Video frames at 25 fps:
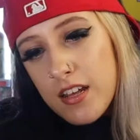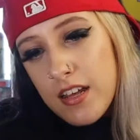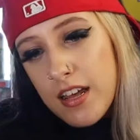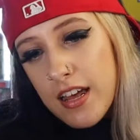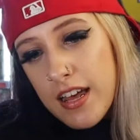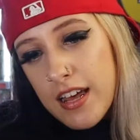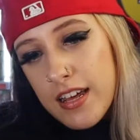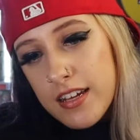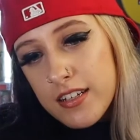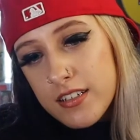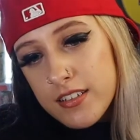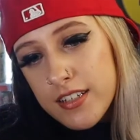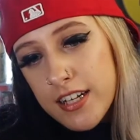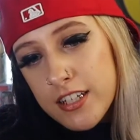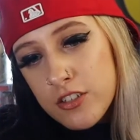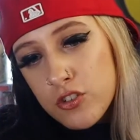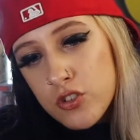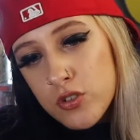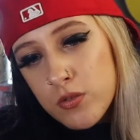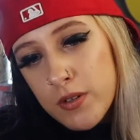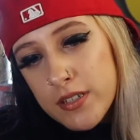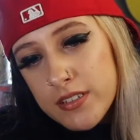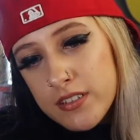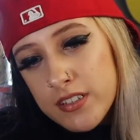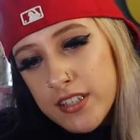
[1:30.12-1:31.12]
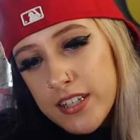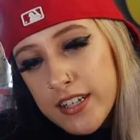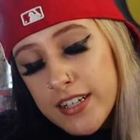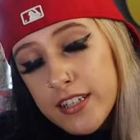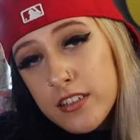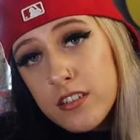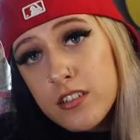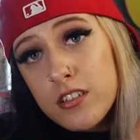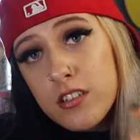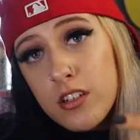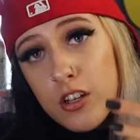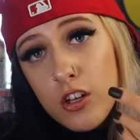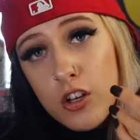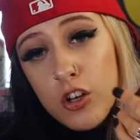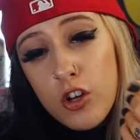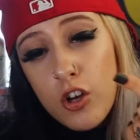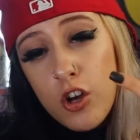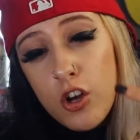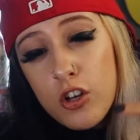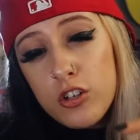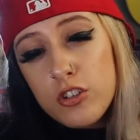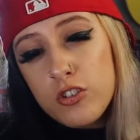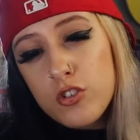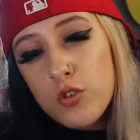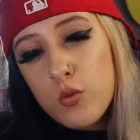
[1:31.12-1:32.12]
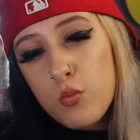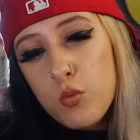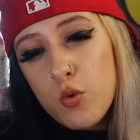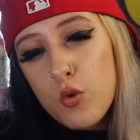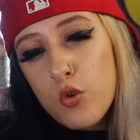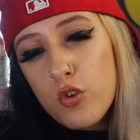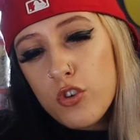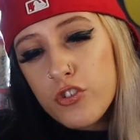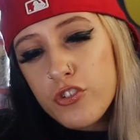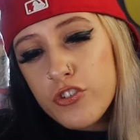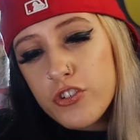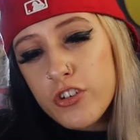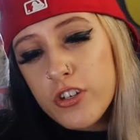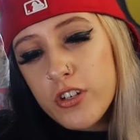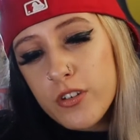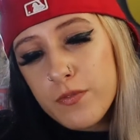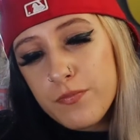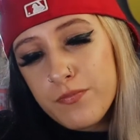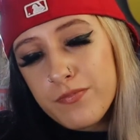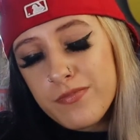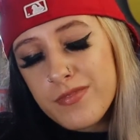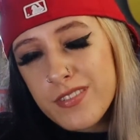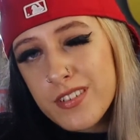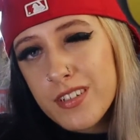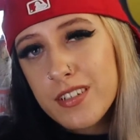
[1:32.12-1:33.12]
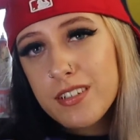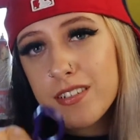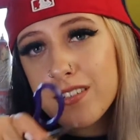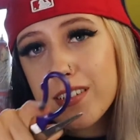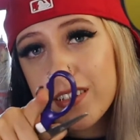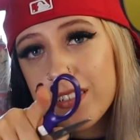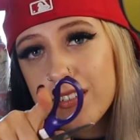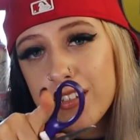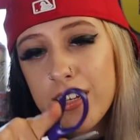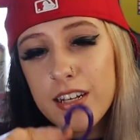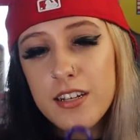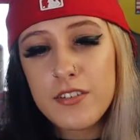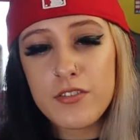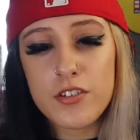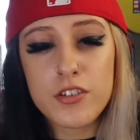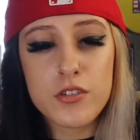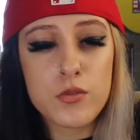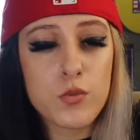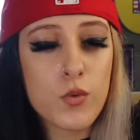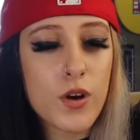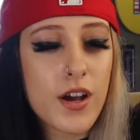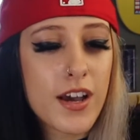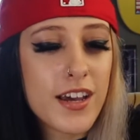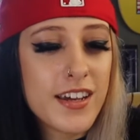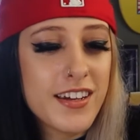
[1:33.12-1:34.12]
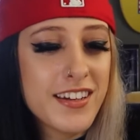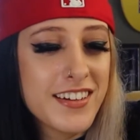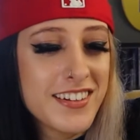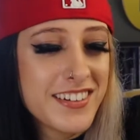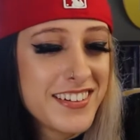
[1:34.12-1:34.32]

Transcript: And as always, kids, cut towards you. It's the safest way.